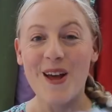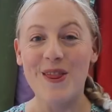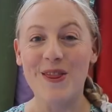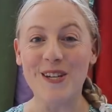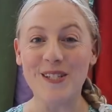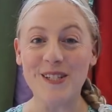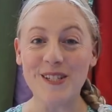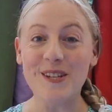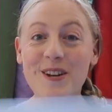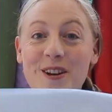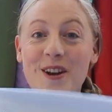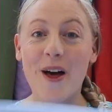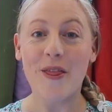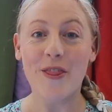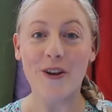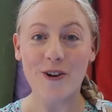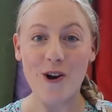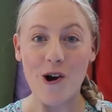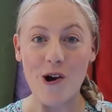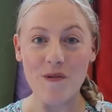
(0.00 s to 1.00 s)
This is
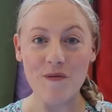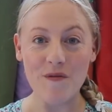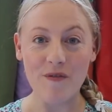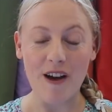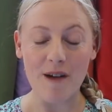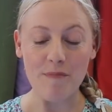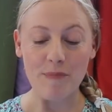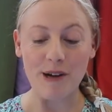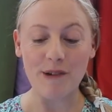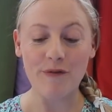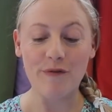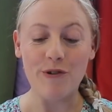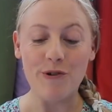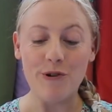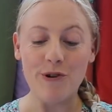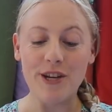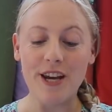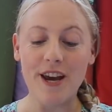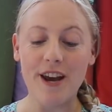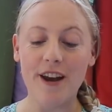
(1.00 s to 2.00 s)
another cotton fabric
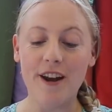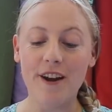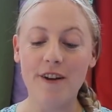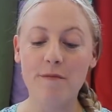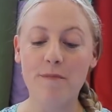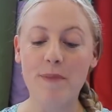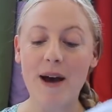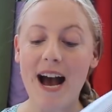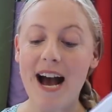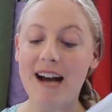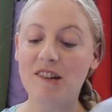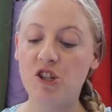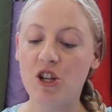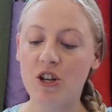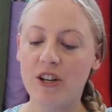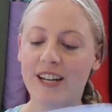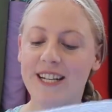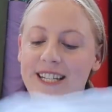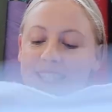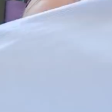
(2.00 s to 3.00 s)
for you, but as
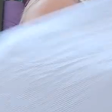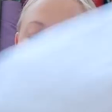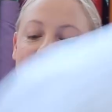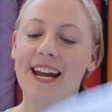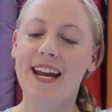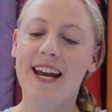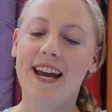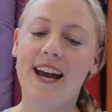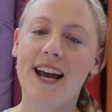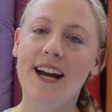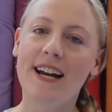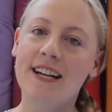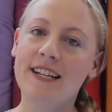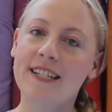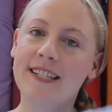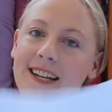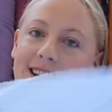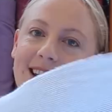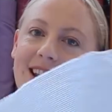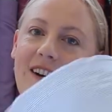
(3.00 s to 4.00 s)
you can see,
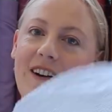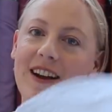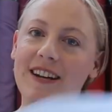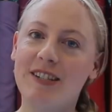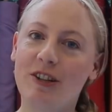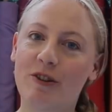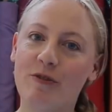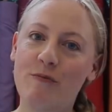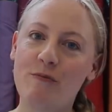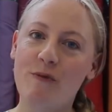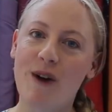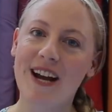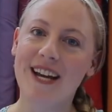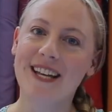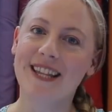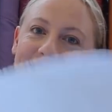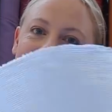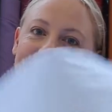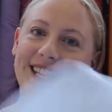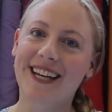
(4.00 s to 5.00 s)
it's lighter in
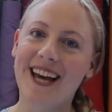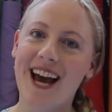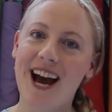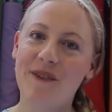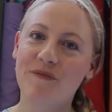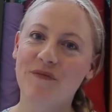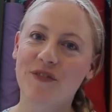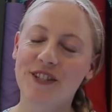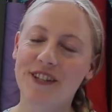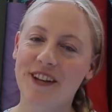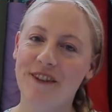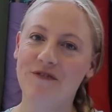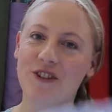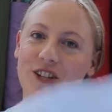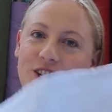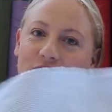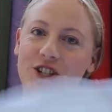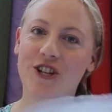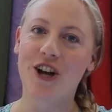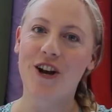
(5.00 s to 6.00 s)
weight than the canvas I've
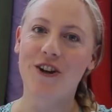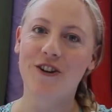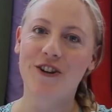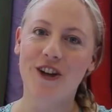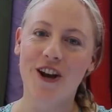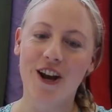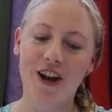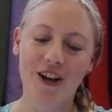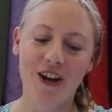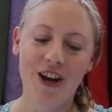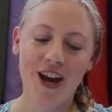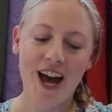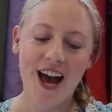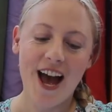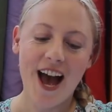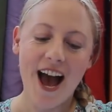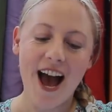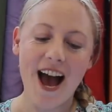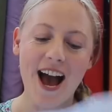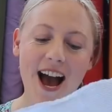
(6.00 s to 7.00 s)
just shown you,
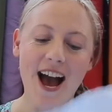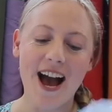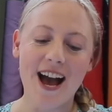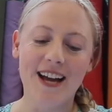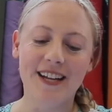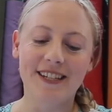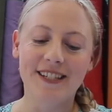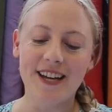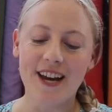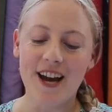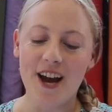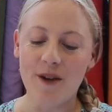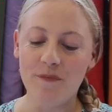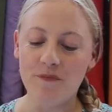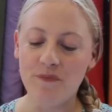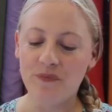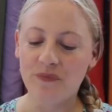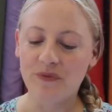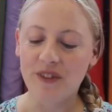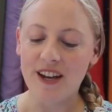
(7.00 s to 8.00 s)

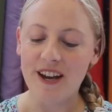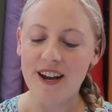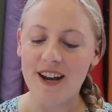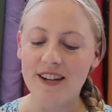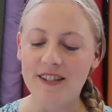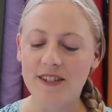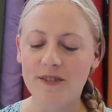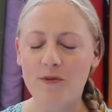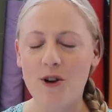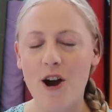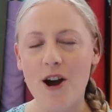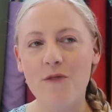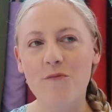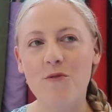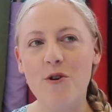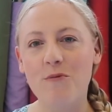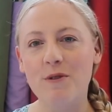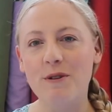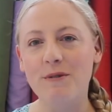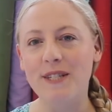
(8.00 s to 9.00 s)
and it's kind of
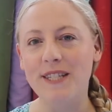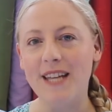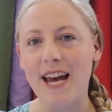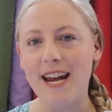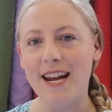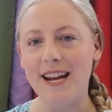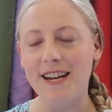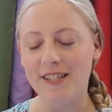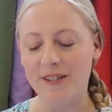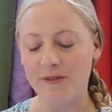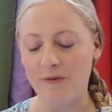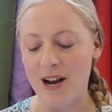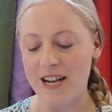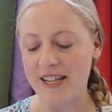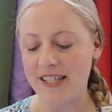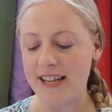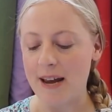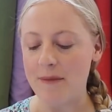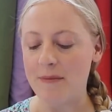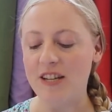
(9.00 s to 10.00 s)
what we would say it's
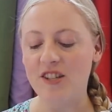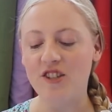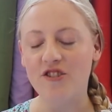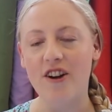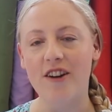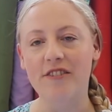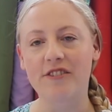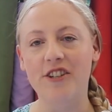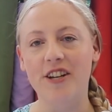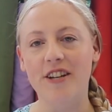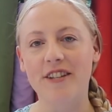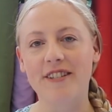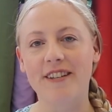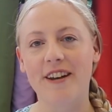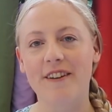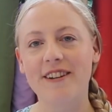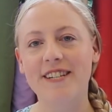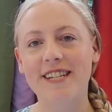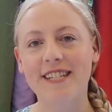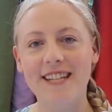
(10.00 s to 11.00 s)
semi-structured, so
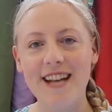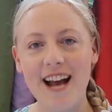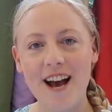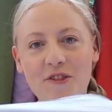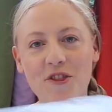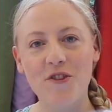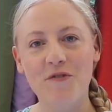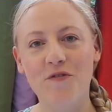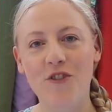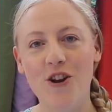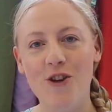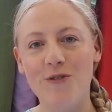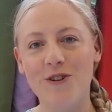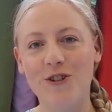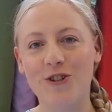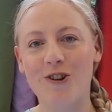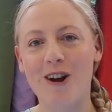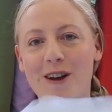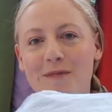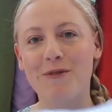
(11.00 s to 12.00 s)
it doesn't have the fluid
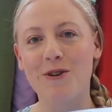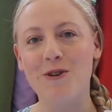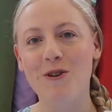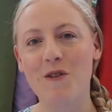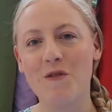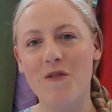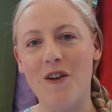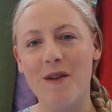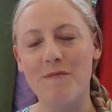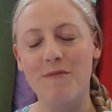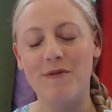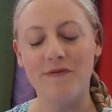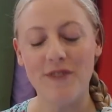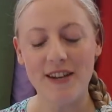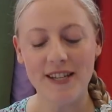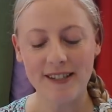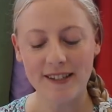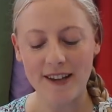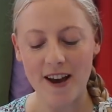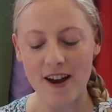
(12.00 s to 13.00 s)
drape that you find with
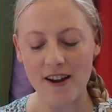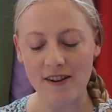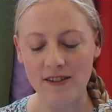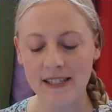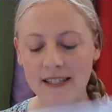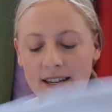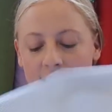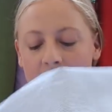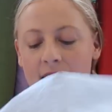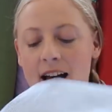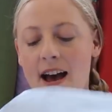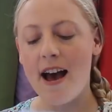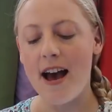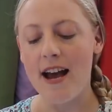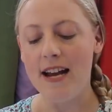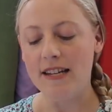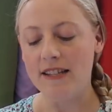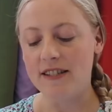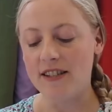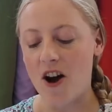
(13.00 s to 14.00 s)
viscose.
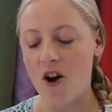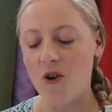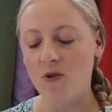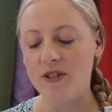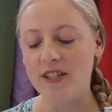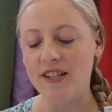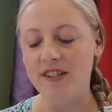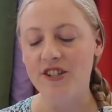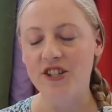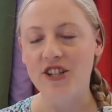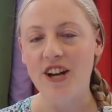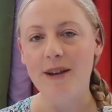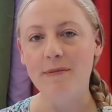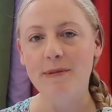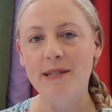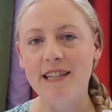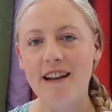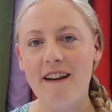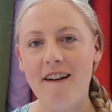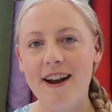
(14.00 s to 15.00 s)
It holds its shape
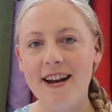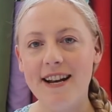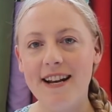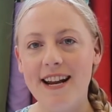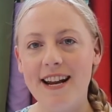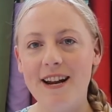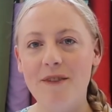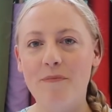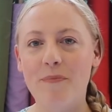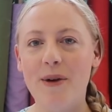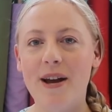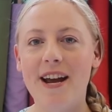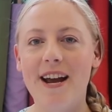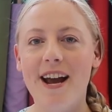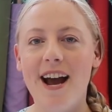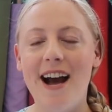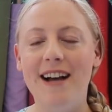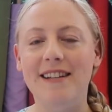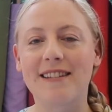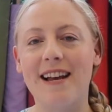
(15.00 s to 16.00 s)
slightly, but
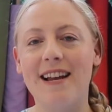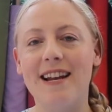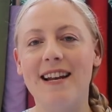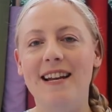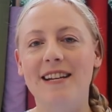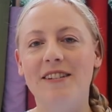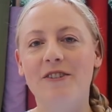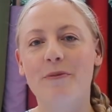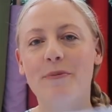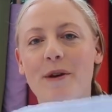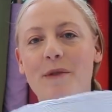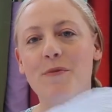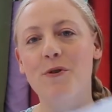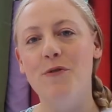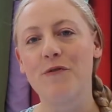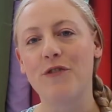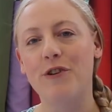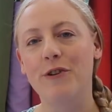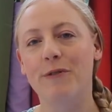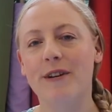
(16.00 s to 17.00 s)
it has a little bit
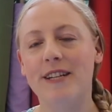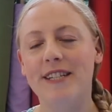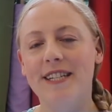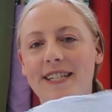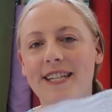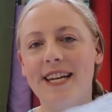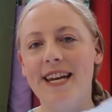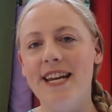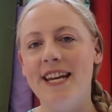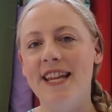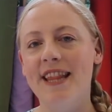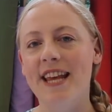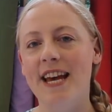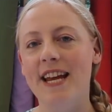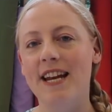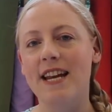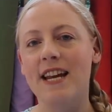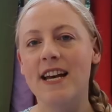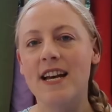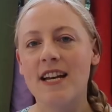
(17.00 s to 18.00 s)
more fluidity
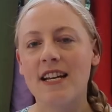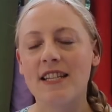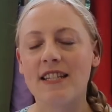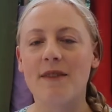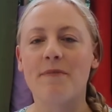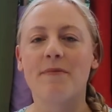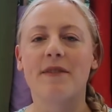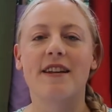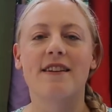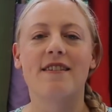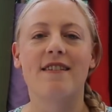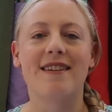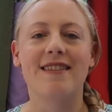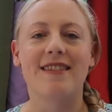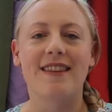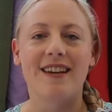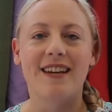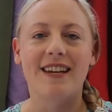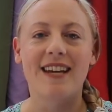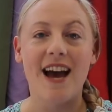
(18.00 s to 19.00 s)
than something like
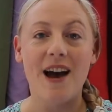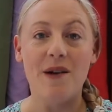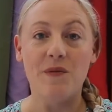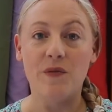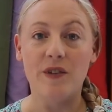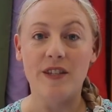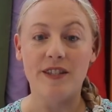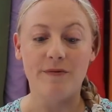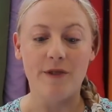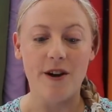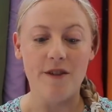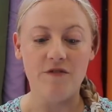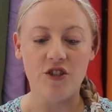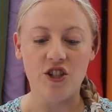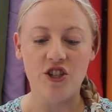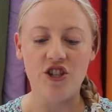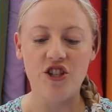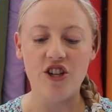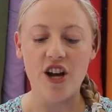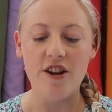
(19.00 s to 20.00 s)
the canvas I've
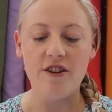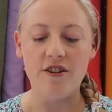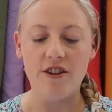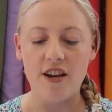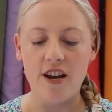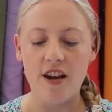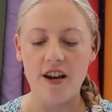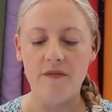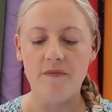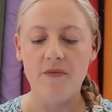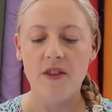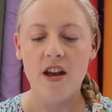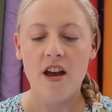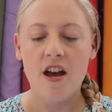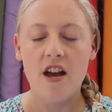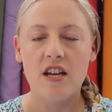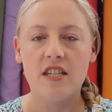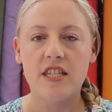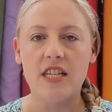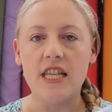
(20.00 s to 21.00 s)
just shown you.
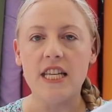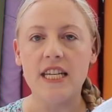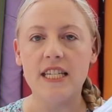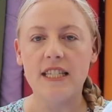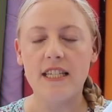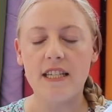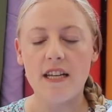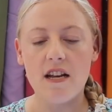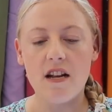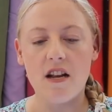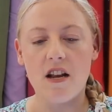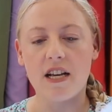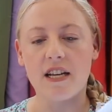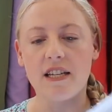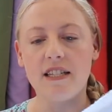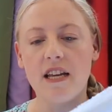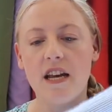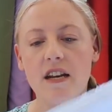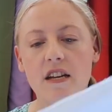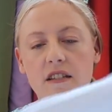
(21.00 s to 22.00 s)
So this, like
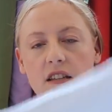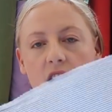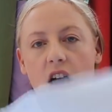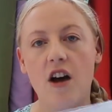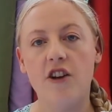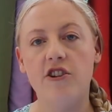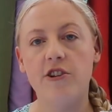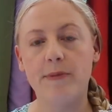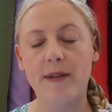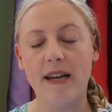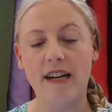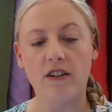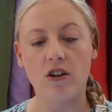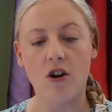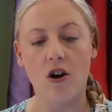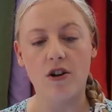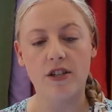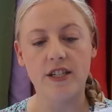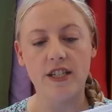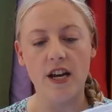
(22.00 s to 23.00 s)
I said, is 100%
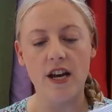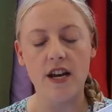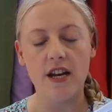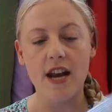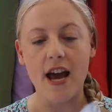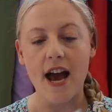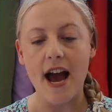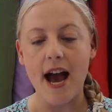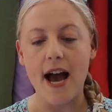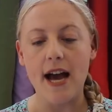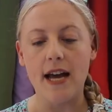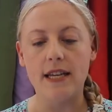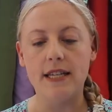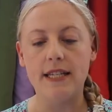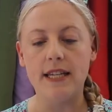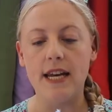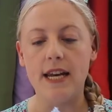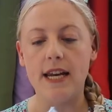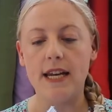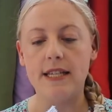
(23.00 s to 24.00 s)
cotton,
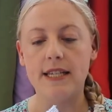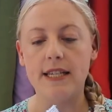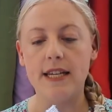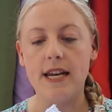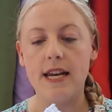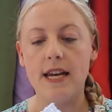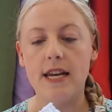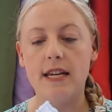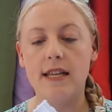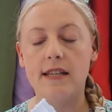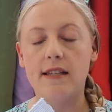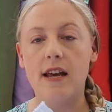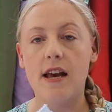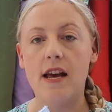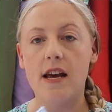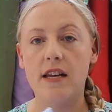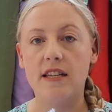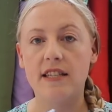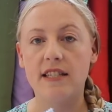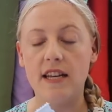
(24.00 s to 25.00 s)
and it is
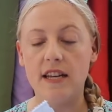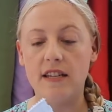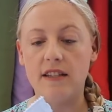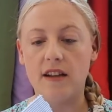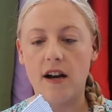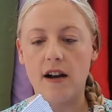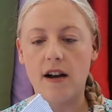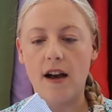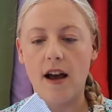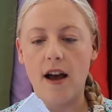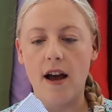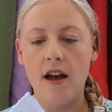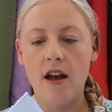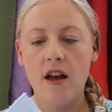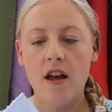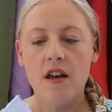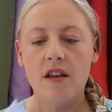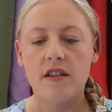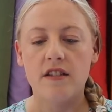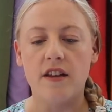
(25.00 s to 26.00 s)
a seersucker,
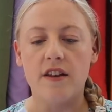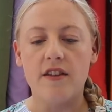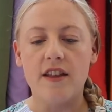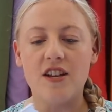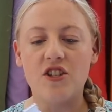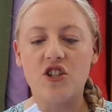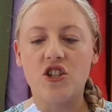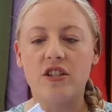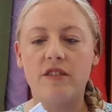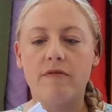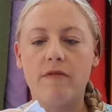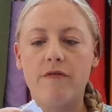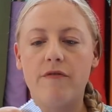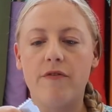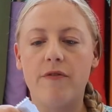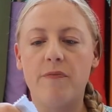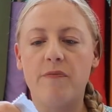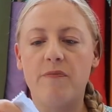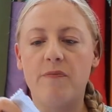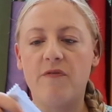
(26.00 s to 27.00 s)
so that just
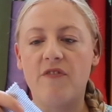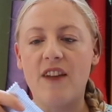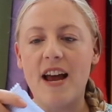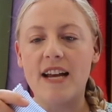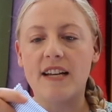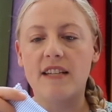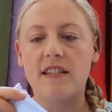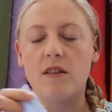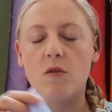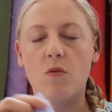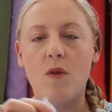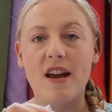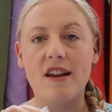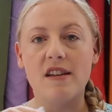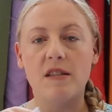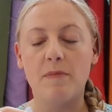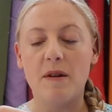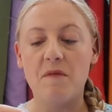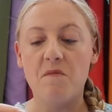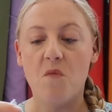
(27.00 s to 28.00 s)
reflects the way
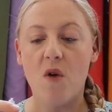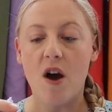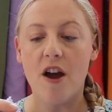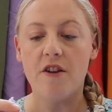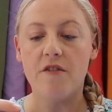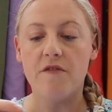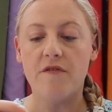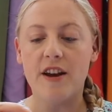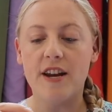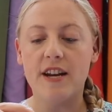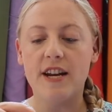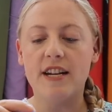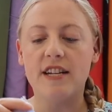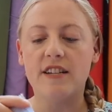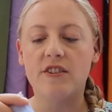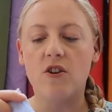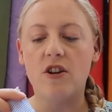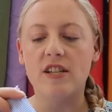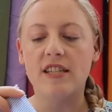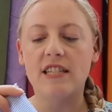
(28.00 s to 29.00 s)
it's been woven, and
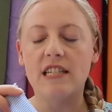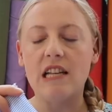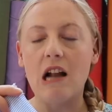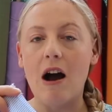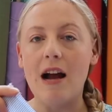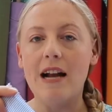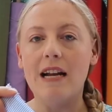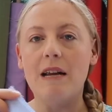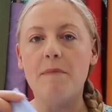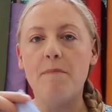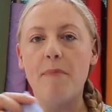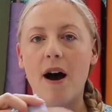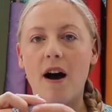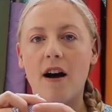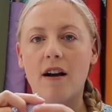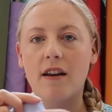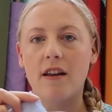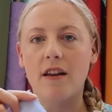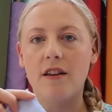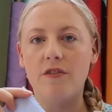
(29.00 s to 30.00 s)
it's got a slightly
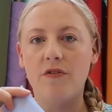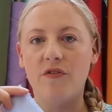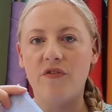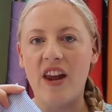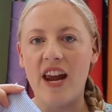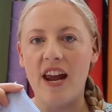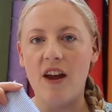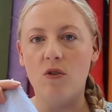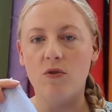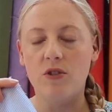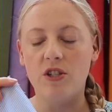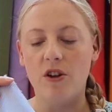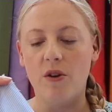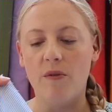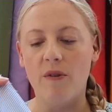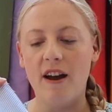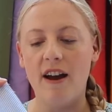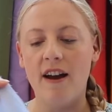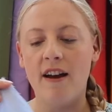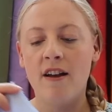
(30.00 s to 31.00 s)
puckered feel
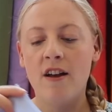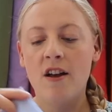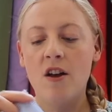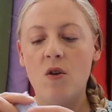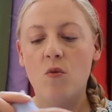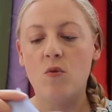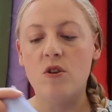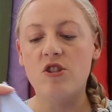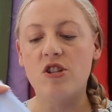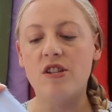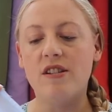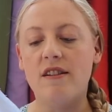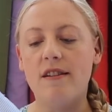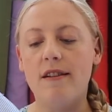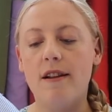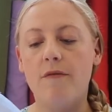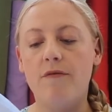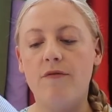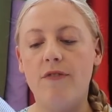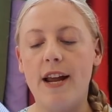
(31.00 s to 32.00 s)
to it, which is
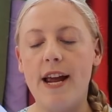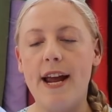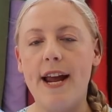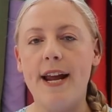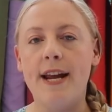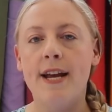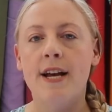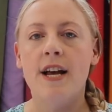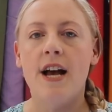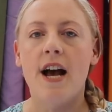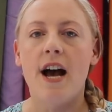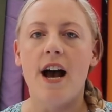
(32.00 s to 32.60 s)
lovely.